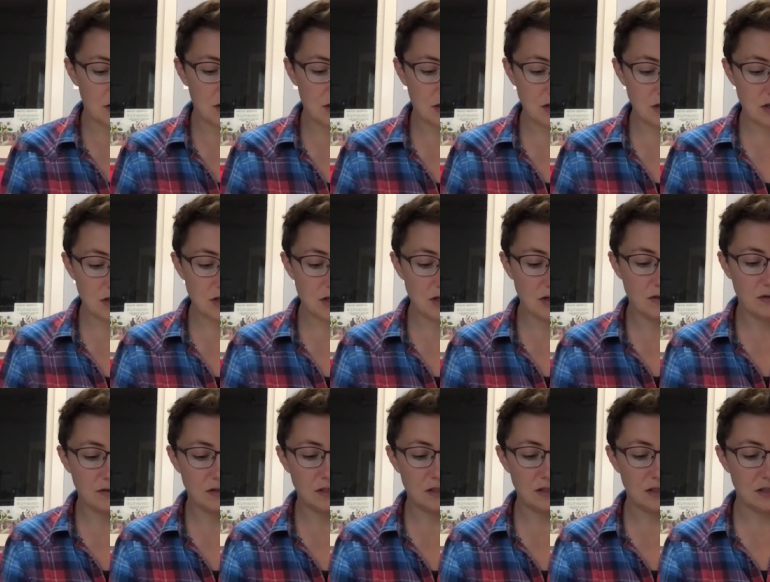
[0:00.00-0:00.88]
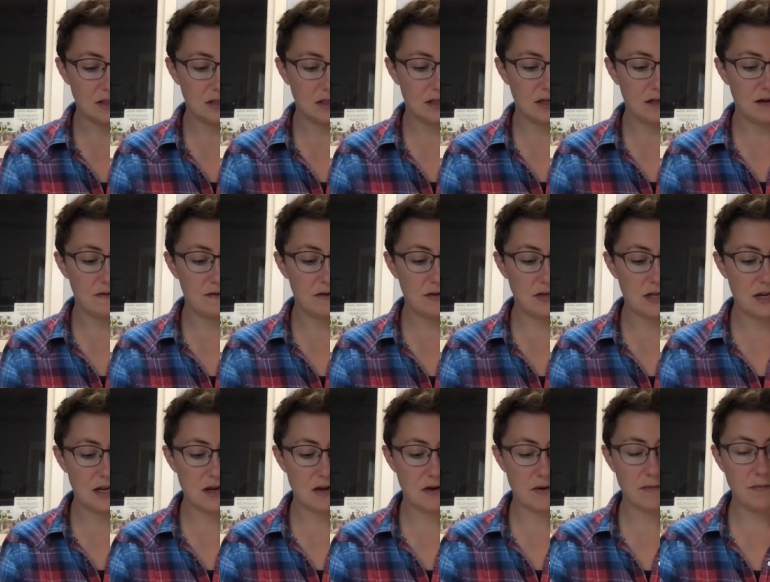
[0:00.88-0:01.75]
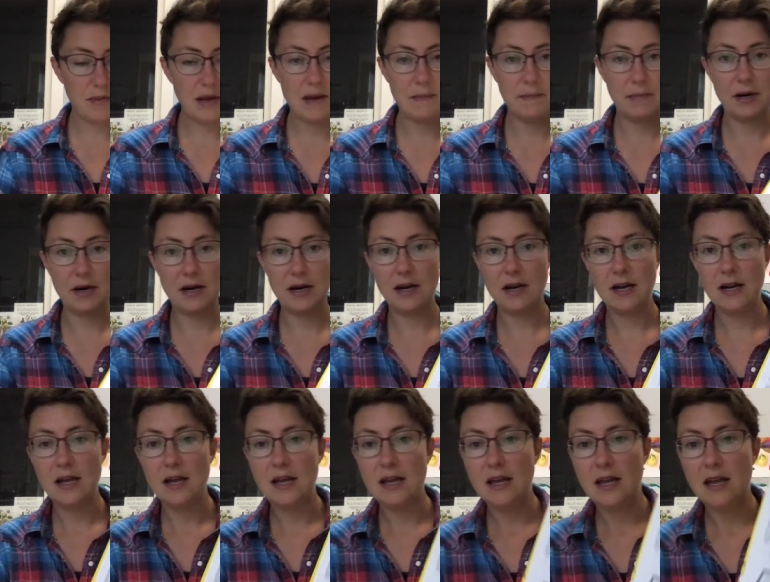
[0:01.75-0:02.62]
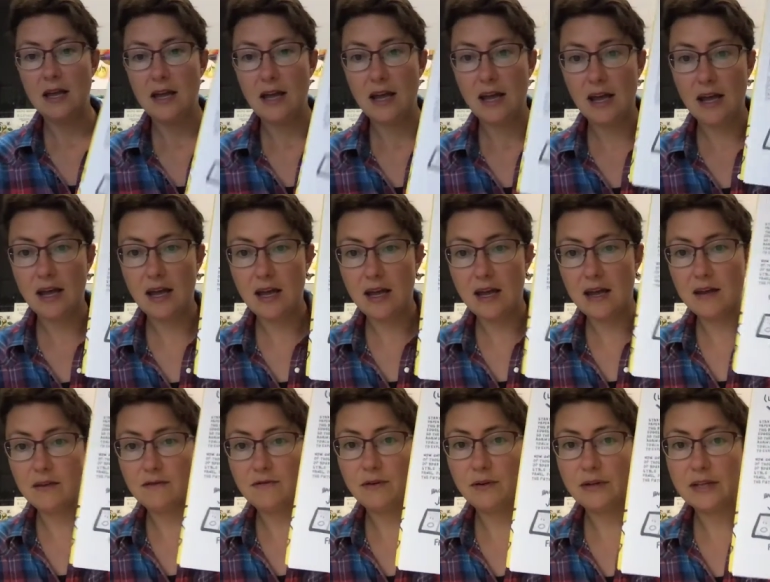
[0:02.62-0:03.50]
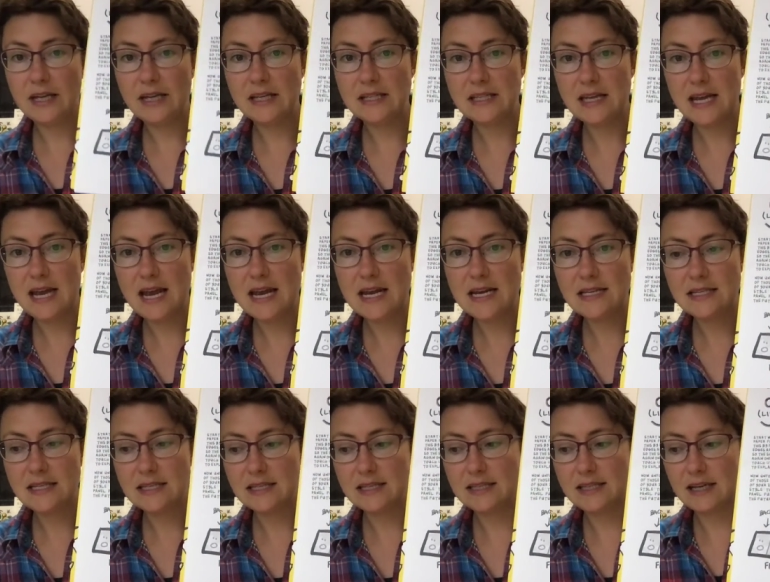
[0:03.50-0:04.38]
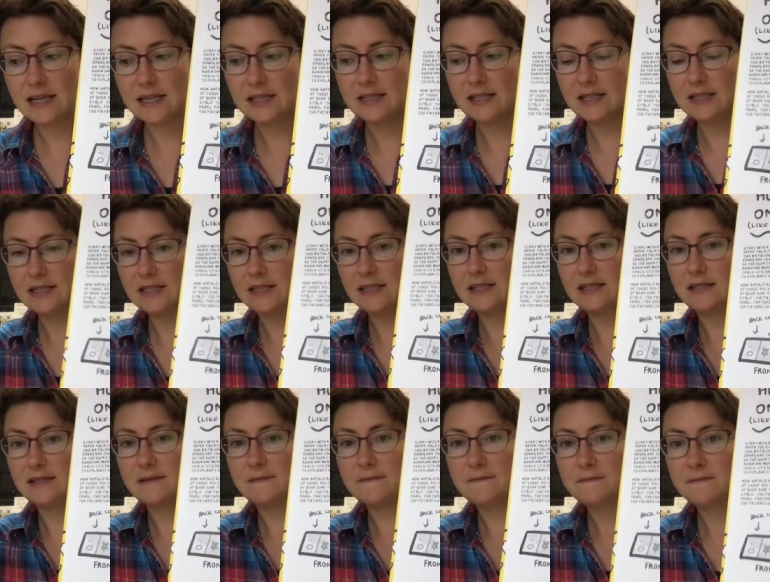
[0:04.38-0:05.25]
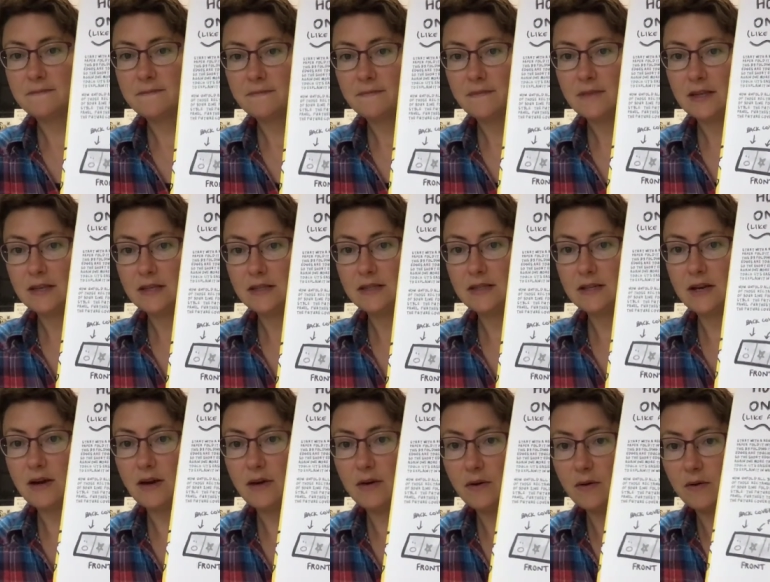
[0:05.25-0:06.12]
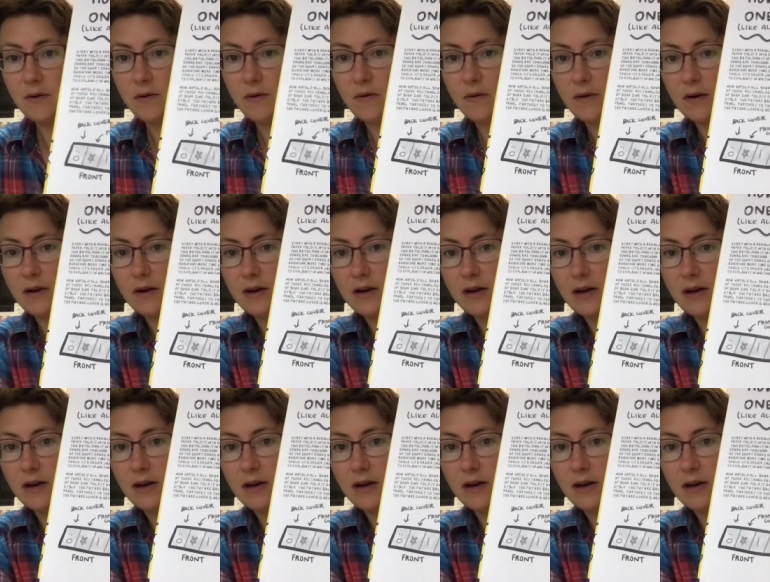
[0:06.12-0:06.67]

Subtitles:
she shows if you take your paper and fold it into 8 sections. So